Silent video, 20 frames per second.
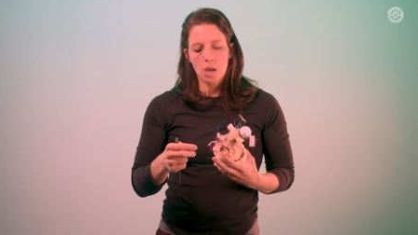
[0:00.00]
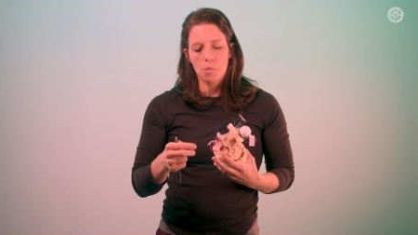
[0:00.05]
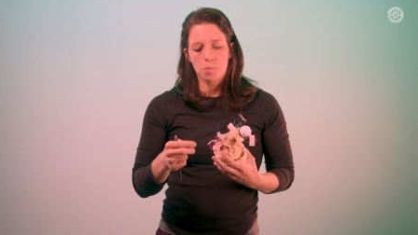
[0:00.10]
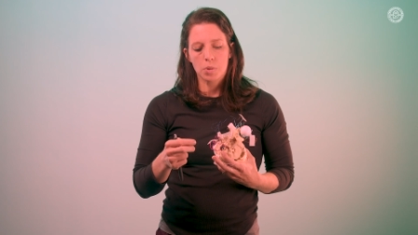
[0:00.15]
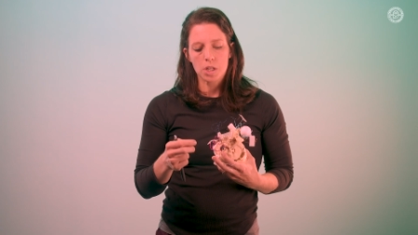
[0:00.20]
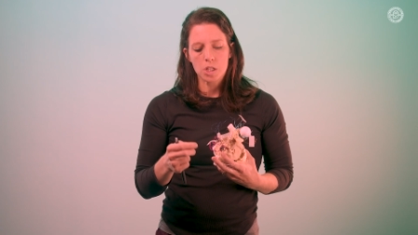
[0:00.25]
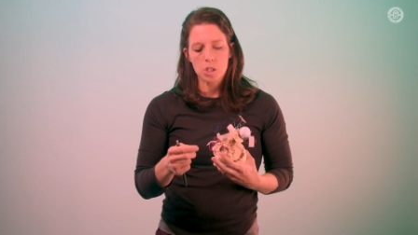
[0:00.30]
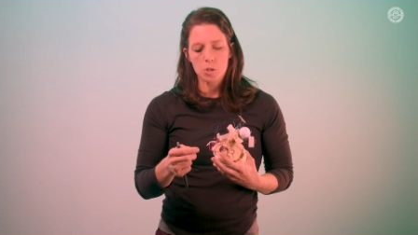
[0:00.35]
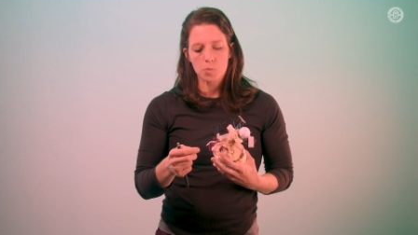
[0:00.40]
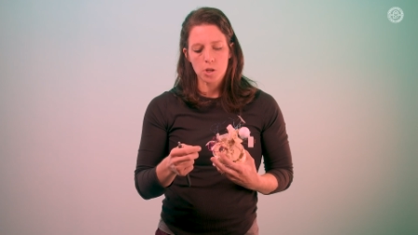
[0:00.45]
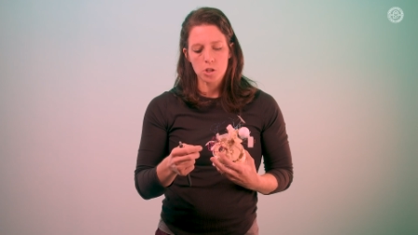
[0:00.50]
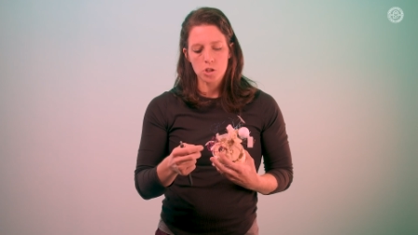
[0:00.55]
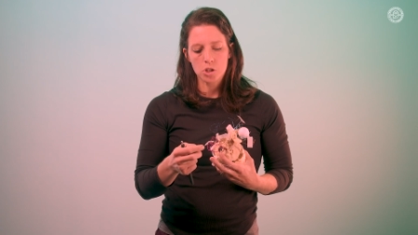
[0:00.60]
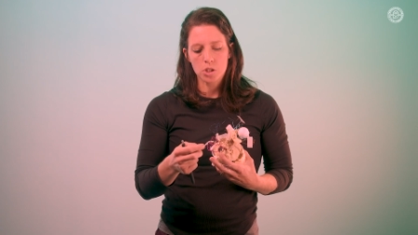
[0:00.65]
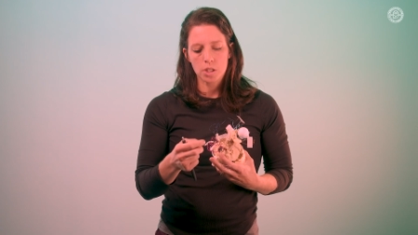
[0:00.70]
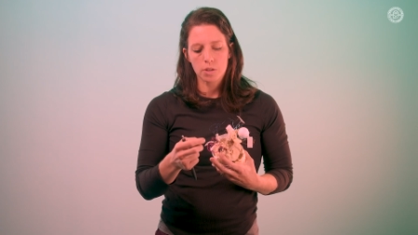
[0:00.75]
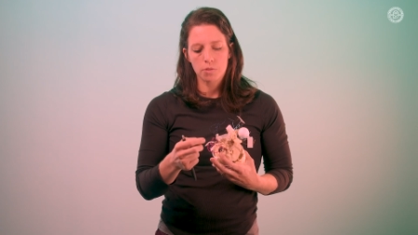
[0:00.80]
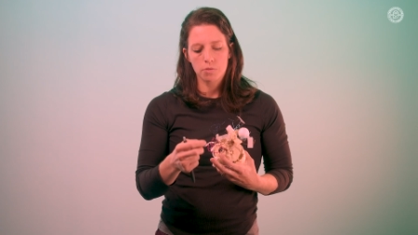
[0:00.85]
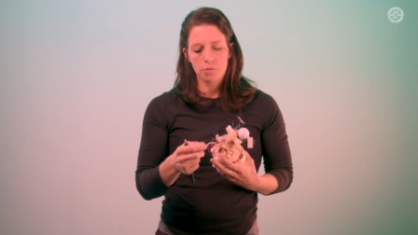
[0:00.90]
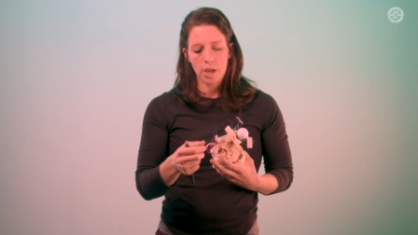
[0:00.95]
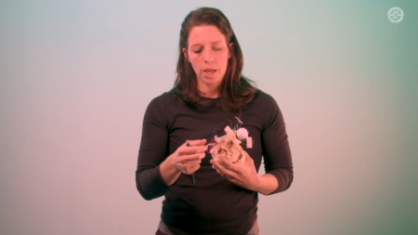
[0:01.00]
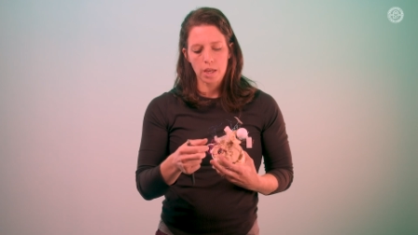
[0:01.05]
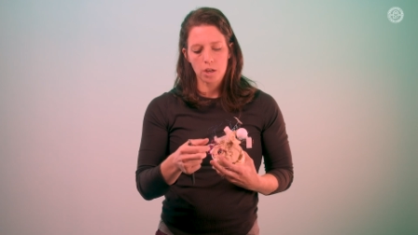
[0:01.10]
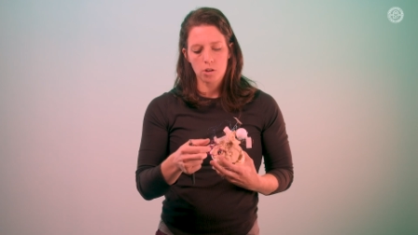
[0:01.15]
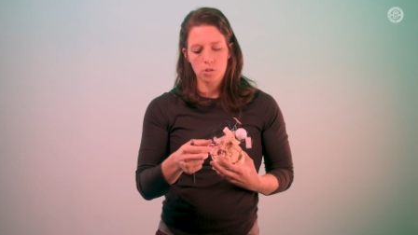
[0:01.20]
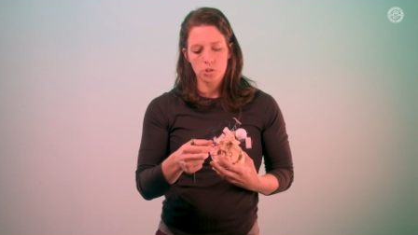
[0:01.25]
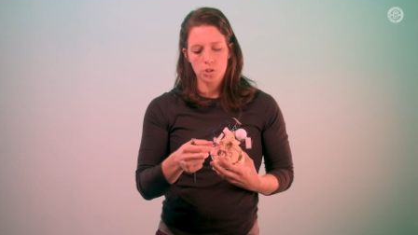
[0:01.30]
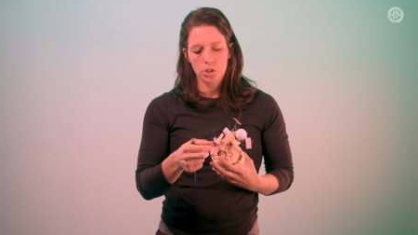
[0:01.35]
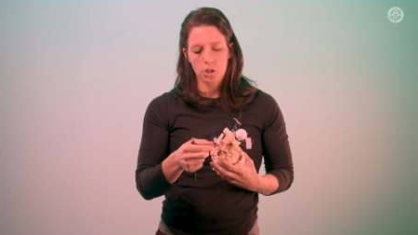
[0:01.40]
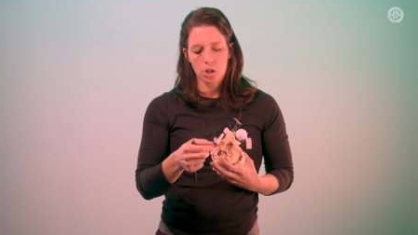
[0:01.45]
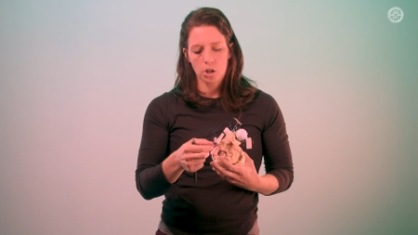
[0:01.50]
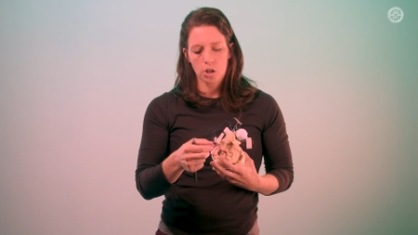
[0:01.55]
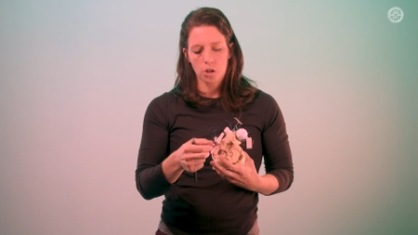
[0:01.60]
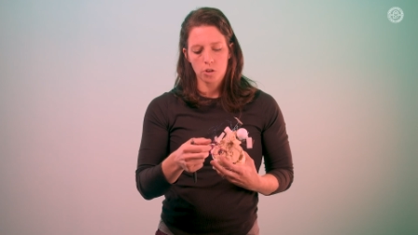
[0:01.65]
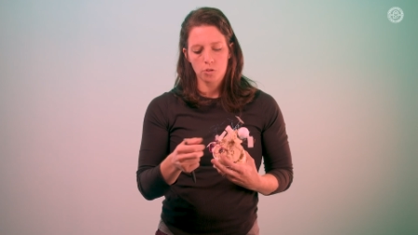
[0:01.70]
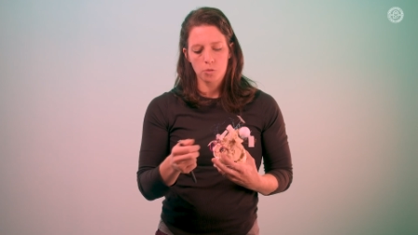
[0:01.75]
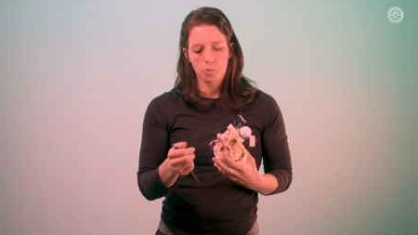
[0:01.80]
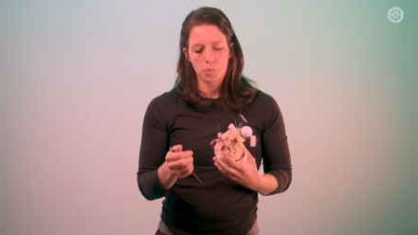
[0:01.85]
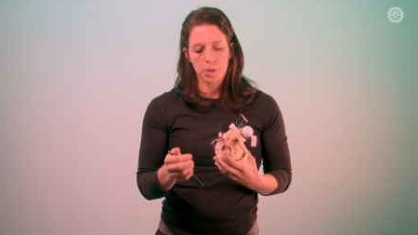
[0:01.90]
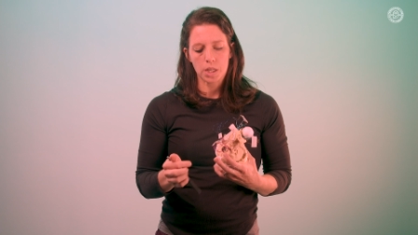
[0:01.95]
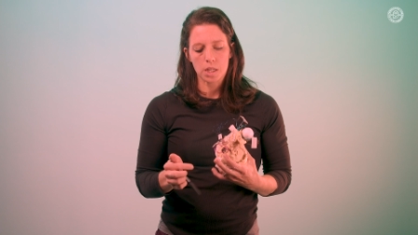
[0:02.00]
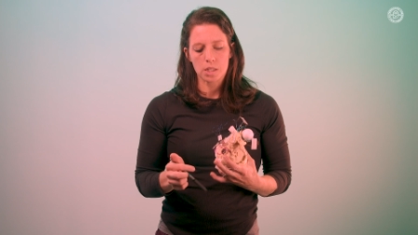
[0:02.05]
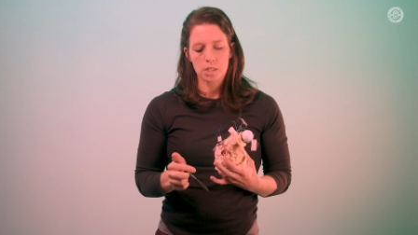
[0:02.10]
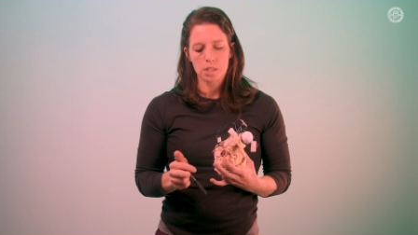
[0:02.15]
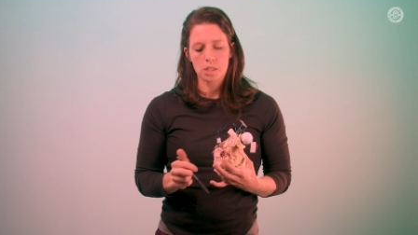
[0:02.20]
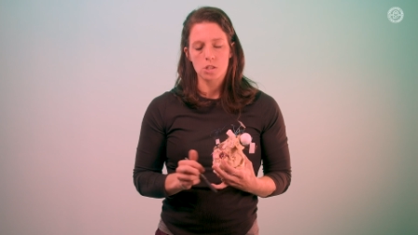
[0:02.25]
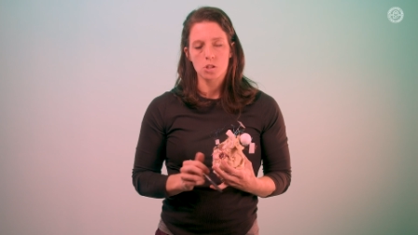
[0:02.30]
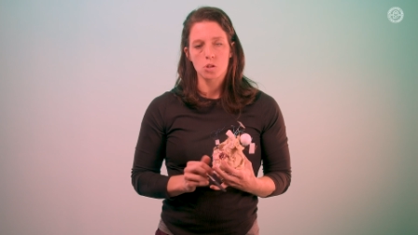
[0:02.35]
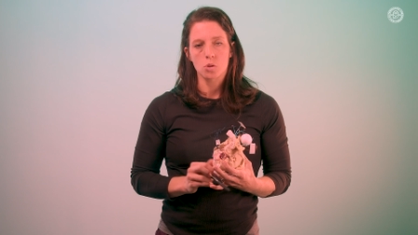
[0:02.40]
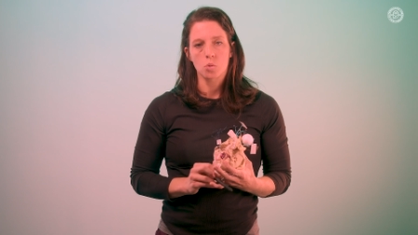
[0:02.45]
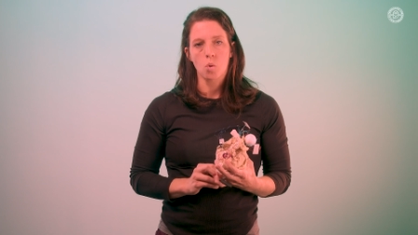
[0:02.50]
but especially vagal nerve because it's the